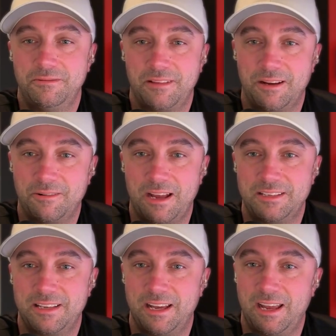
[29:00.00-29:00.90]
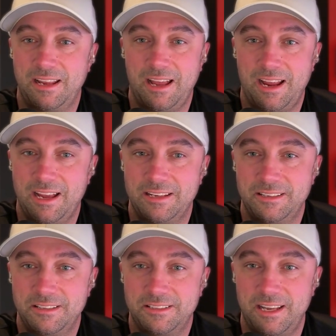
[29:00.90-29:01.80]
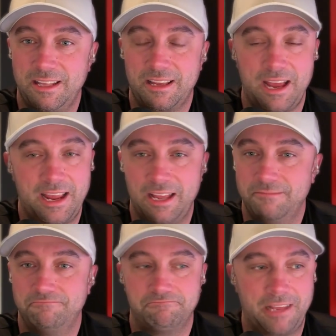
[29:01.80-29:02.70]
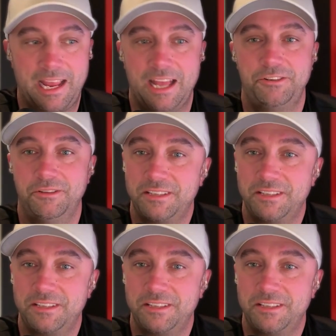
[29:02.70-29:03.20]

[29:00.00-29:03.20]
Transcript: I had to say like, I can't do this